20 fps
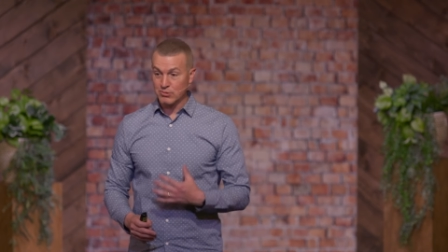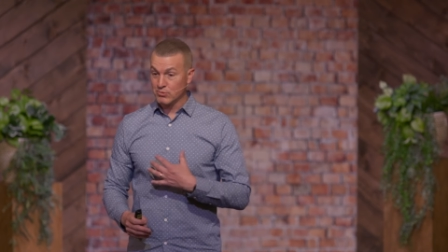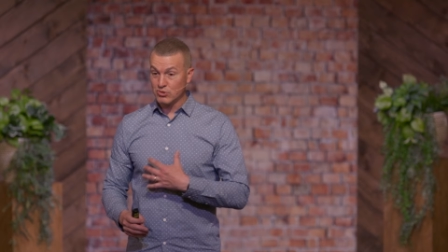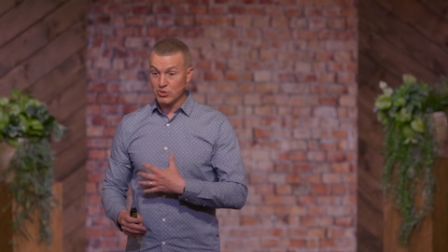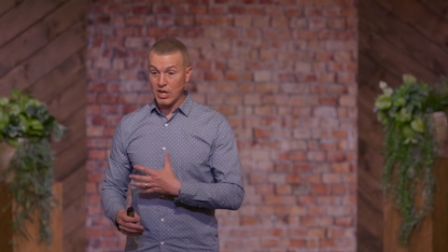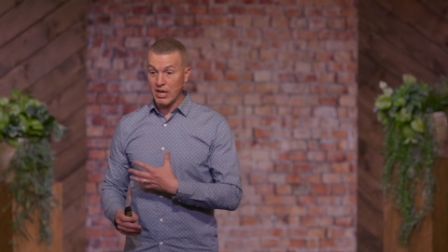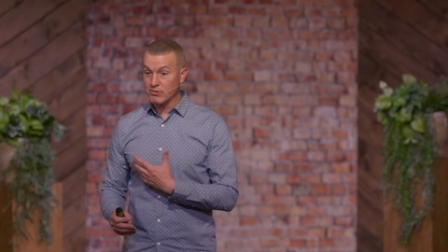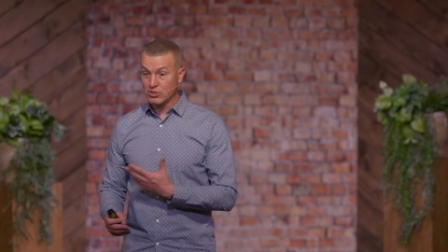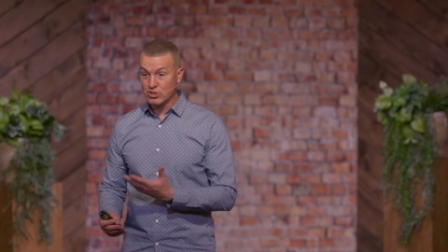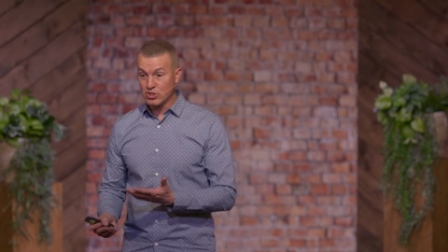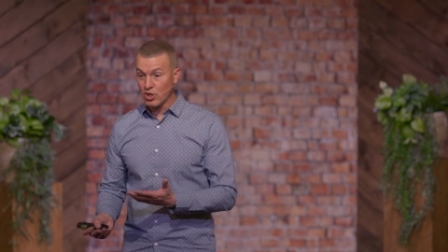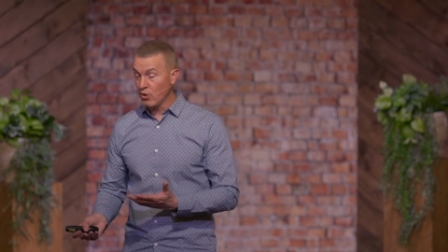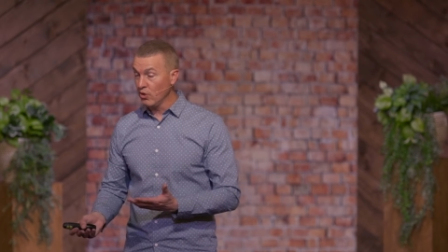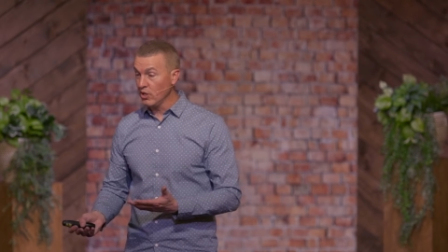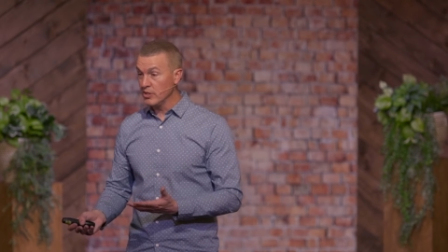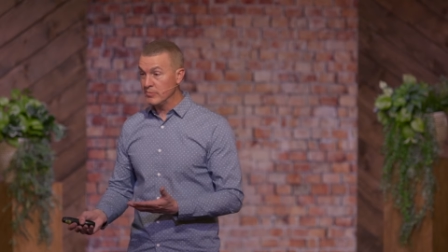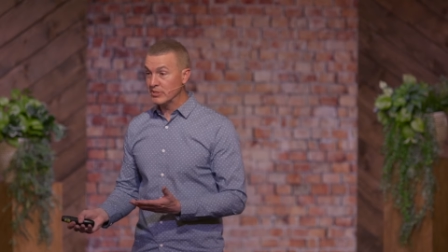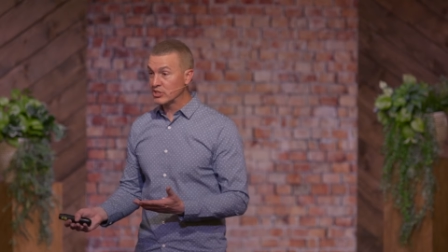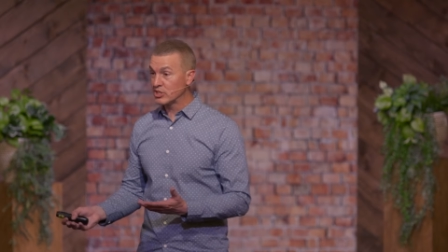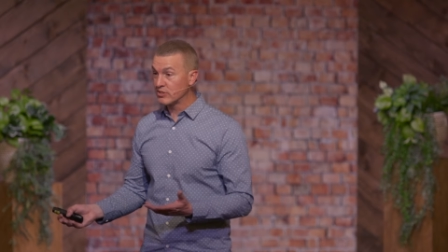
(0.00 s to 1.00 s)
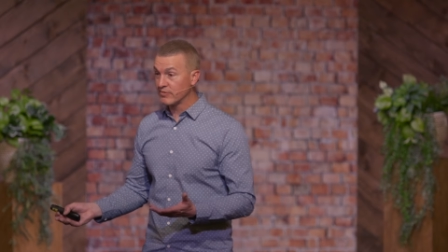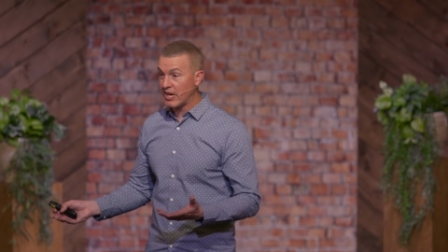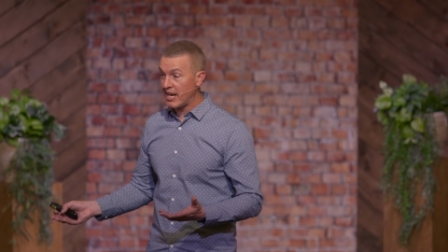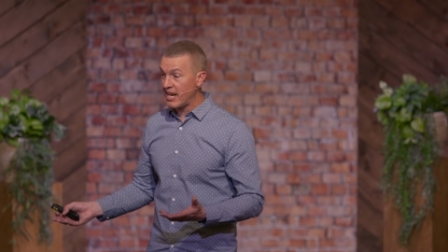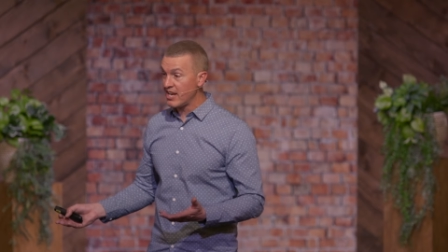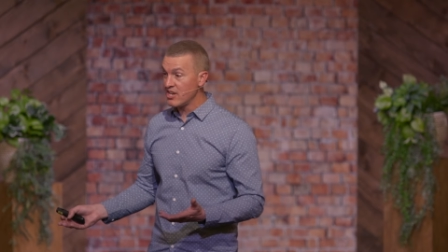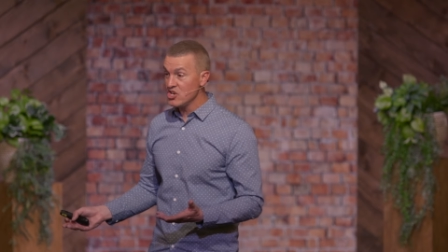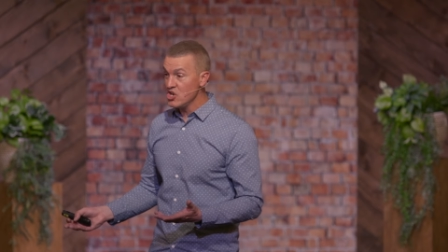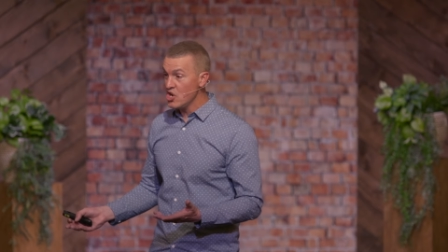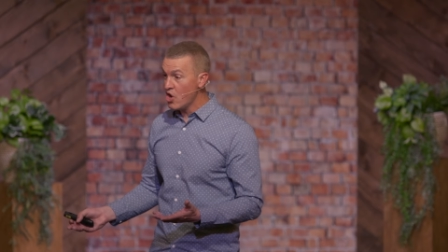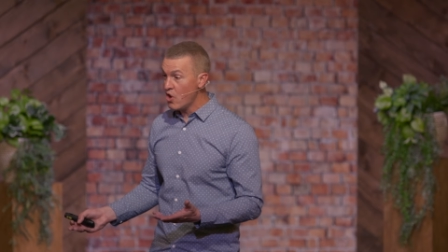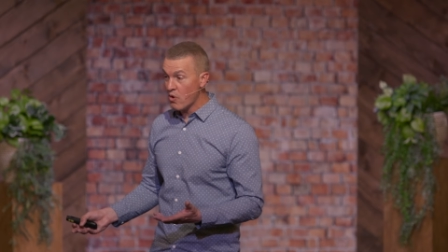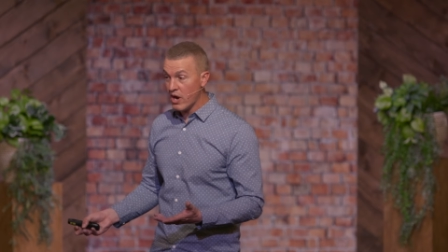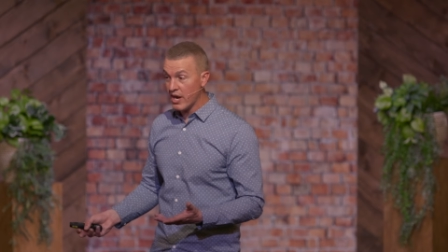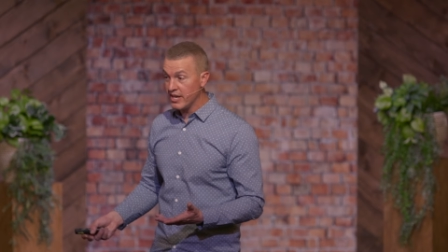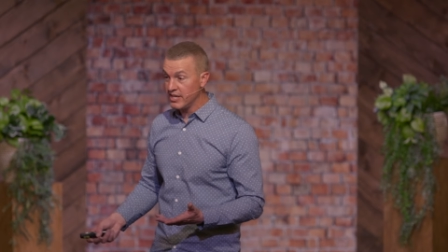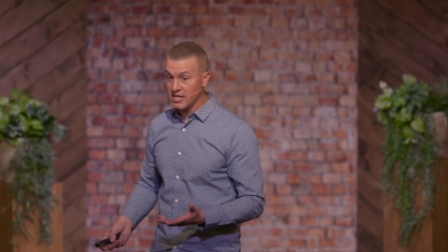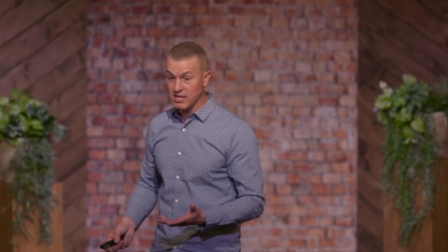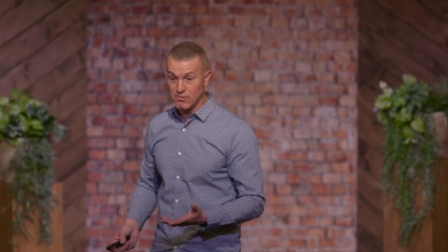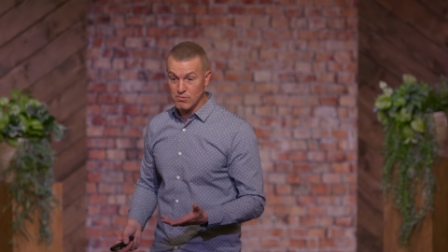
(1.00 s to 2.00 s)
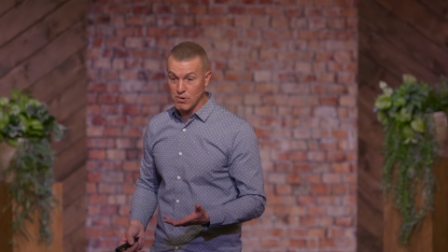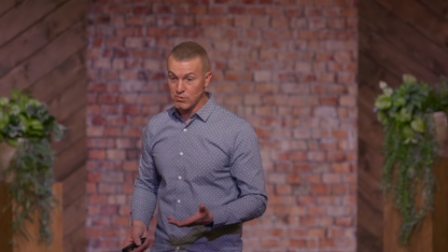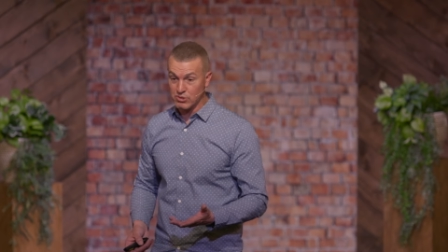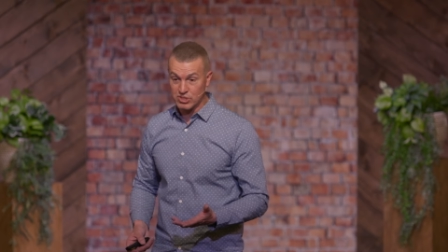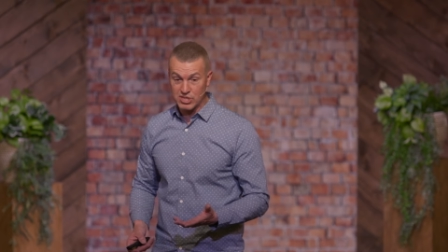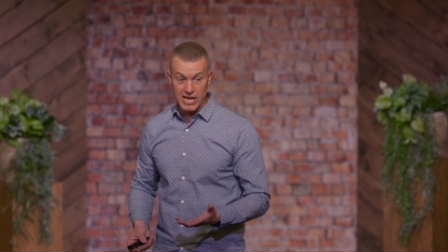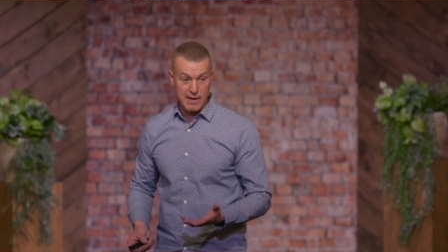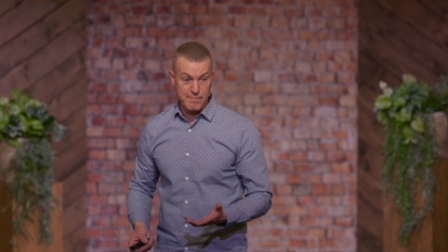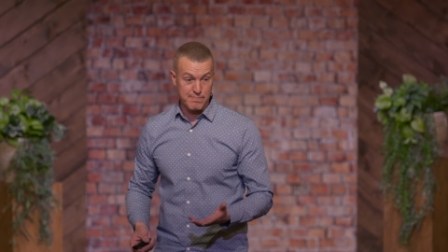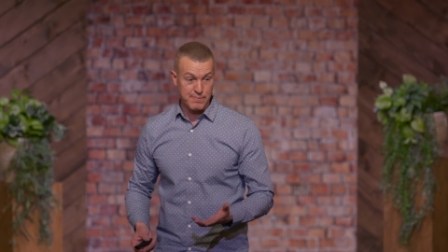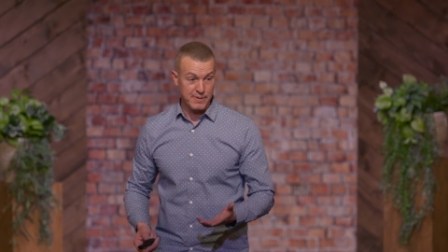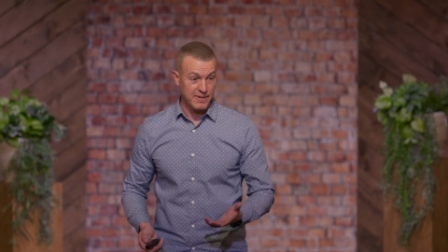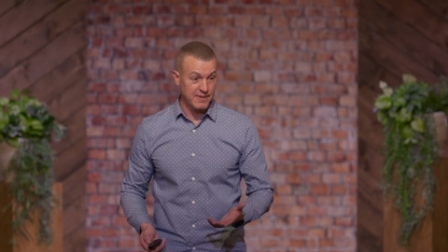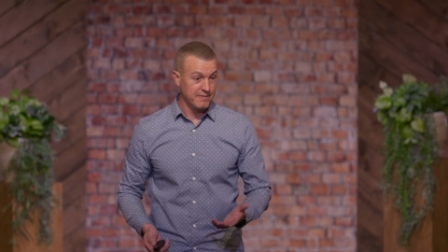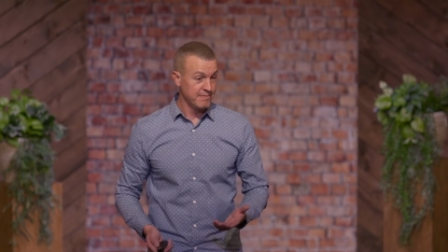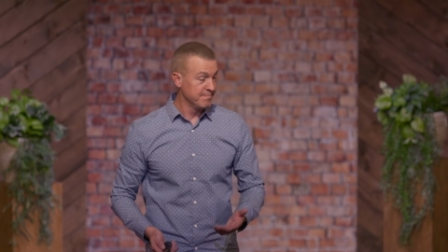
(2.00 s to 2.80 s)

Was, I was totally mystified, I had no idea what was happening.